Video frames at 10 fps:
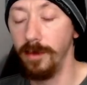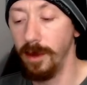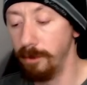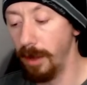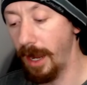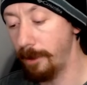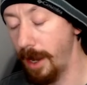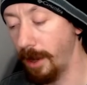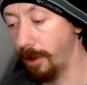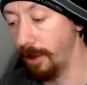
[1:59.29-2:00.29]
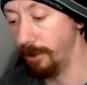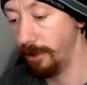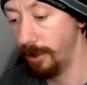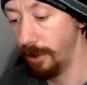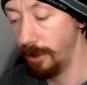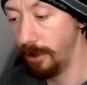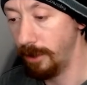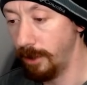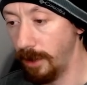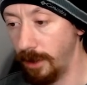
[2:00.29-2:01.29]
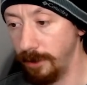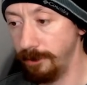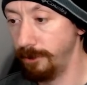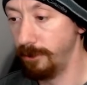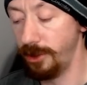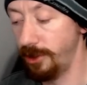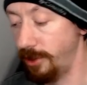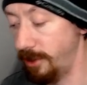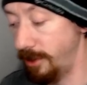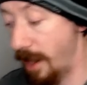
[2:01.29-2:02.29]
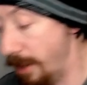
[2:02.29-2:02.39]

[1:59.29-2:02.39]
the black background, um, which I